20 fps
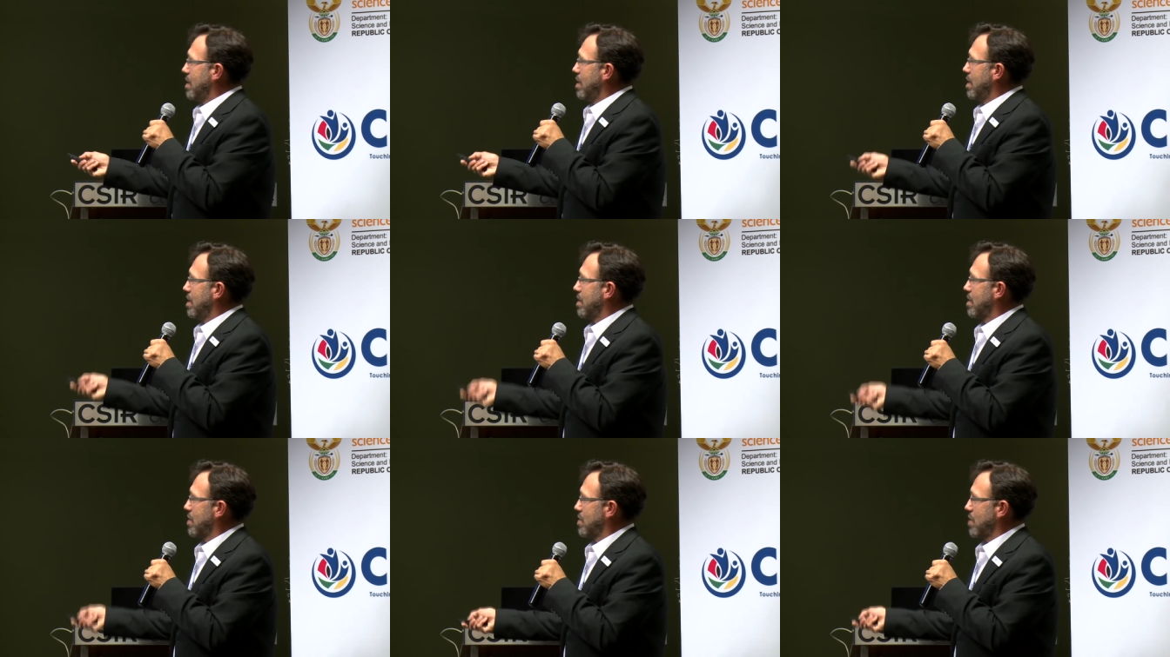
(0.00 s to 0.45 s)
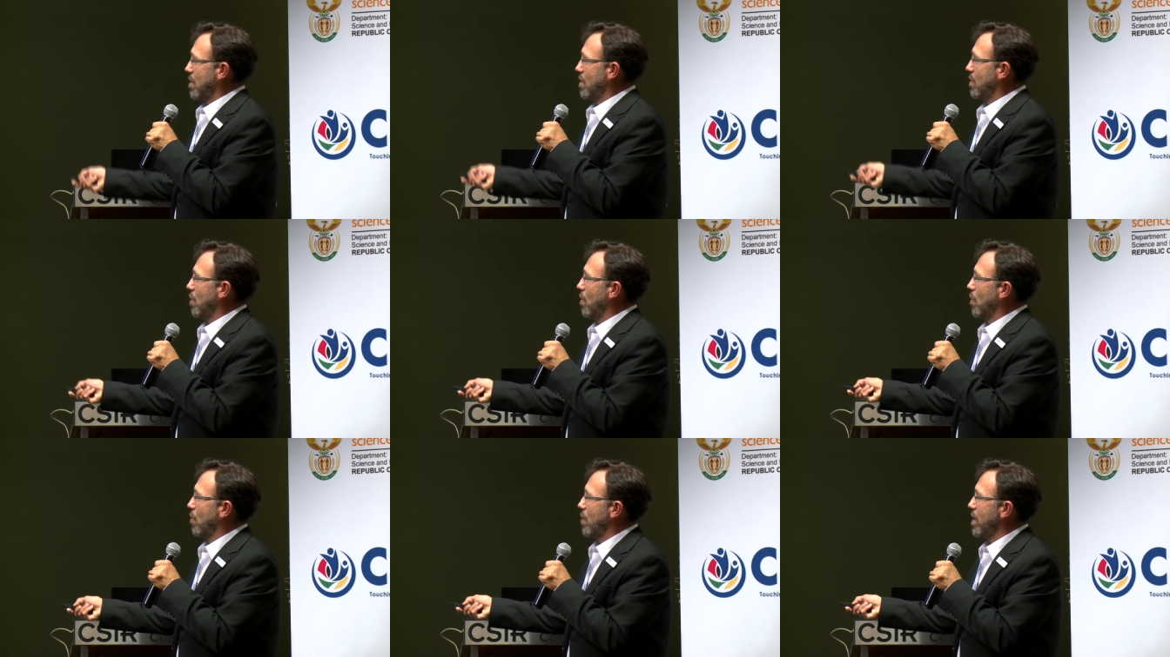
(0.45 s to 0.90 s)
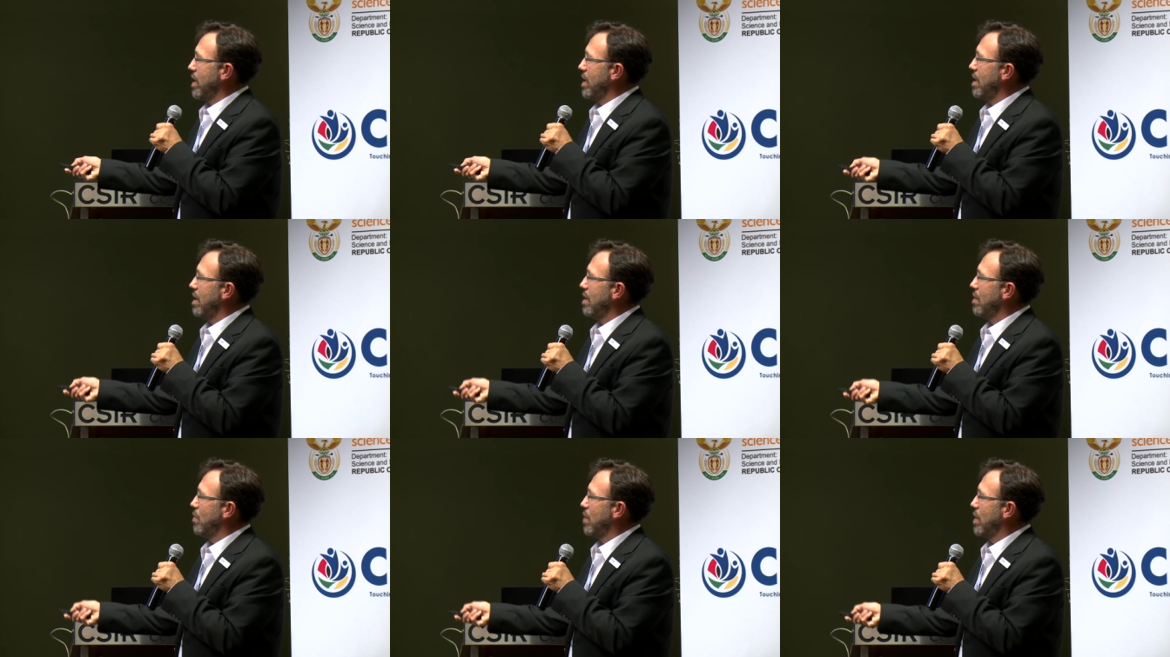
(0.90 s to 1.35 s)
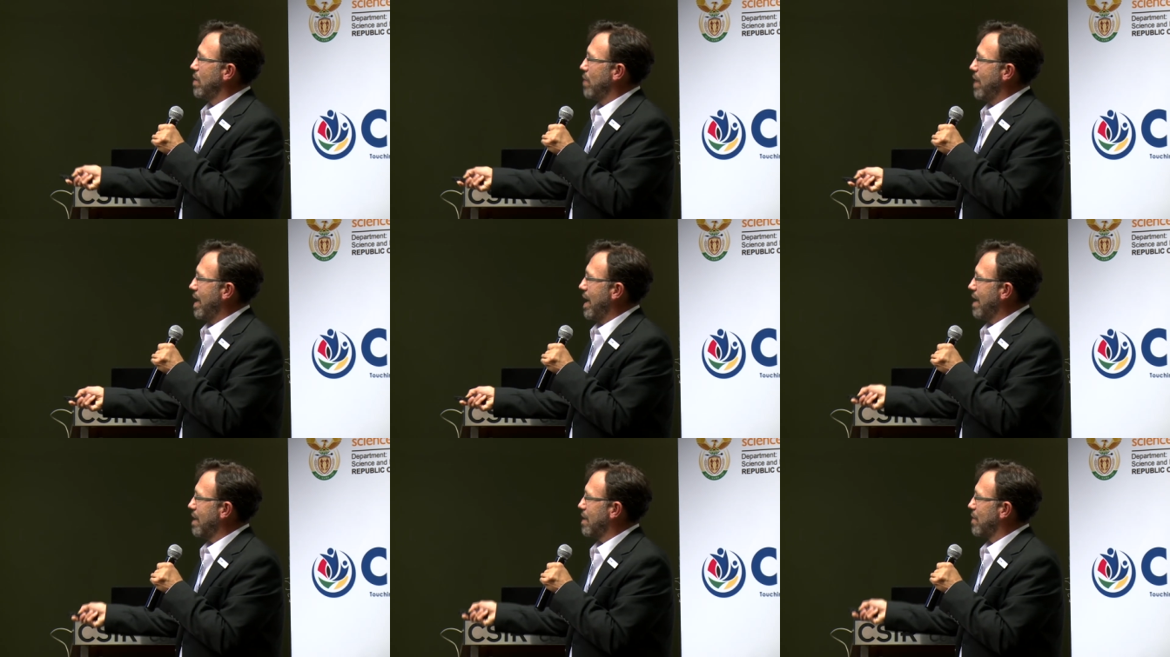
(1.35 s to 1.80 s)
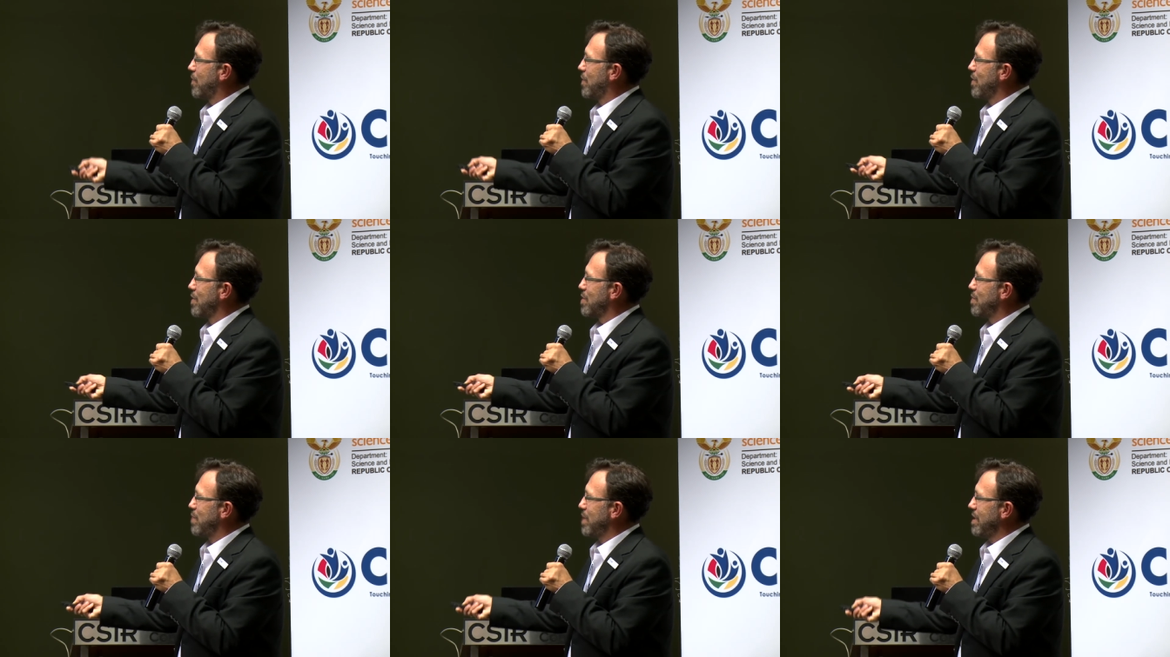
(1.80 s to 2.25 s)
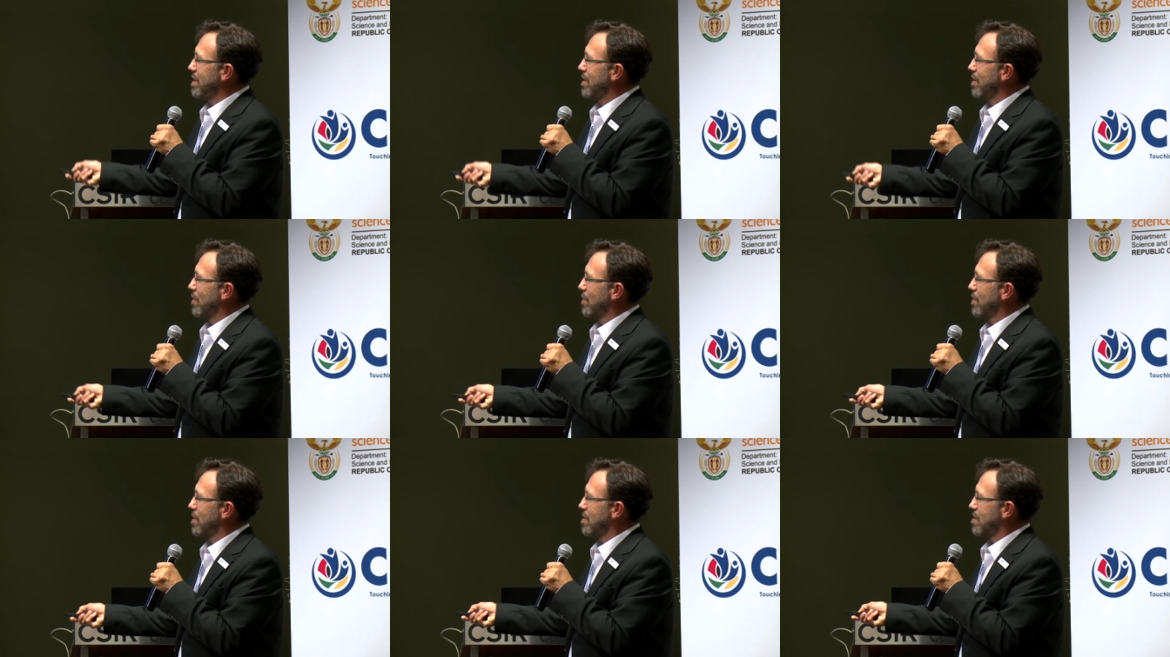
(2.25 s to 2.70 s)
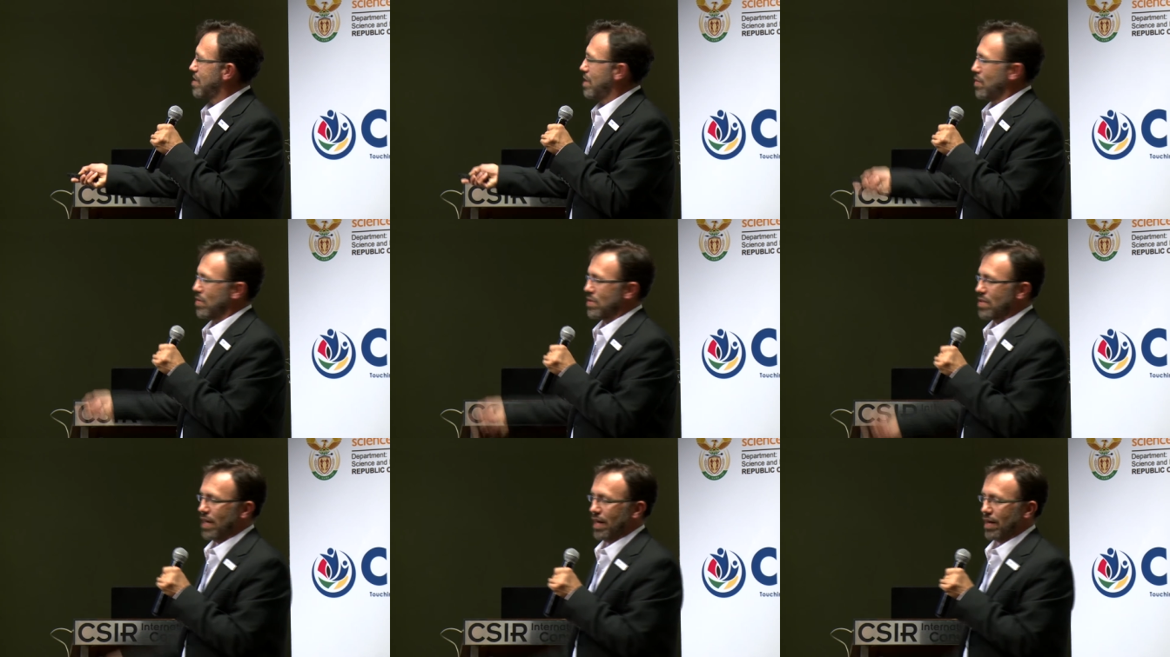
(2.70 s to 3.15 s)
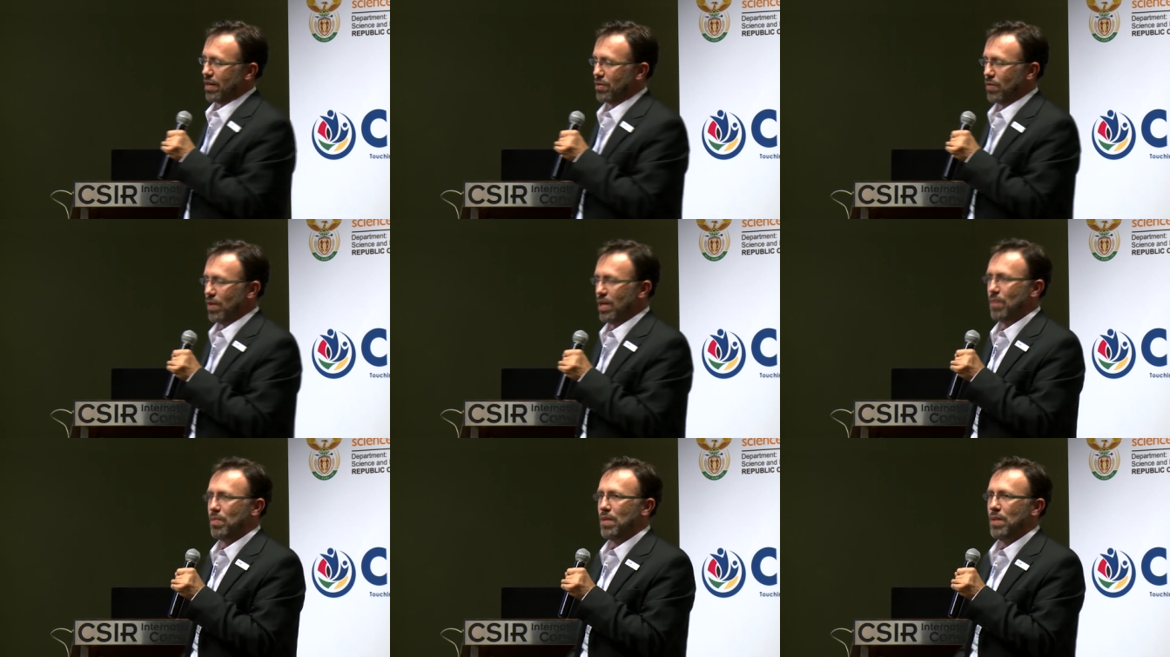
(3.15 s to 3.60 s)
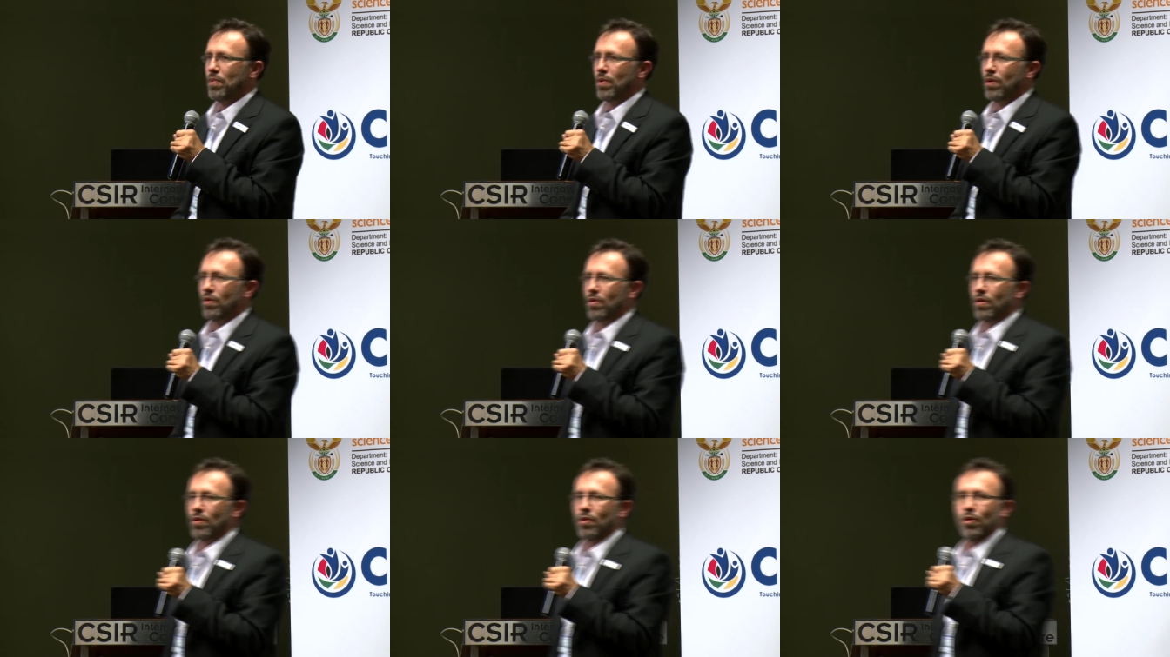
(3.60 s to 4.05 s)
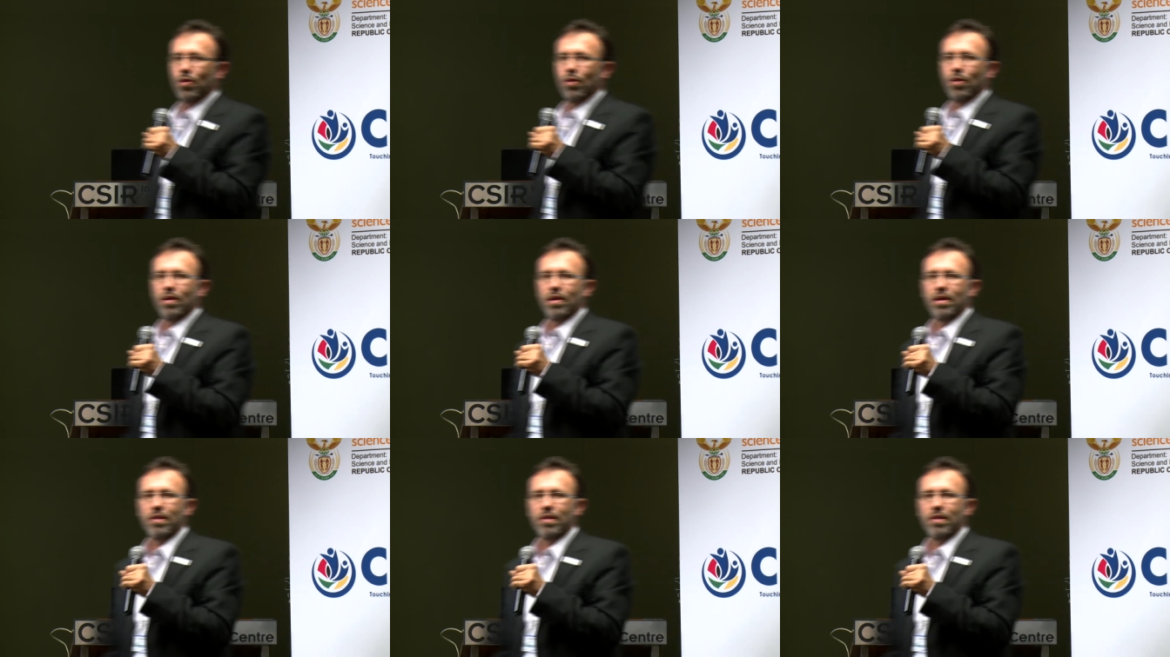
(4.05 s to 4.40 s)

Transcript: so already when we had the first meeting on this, there was like 20 people on the call.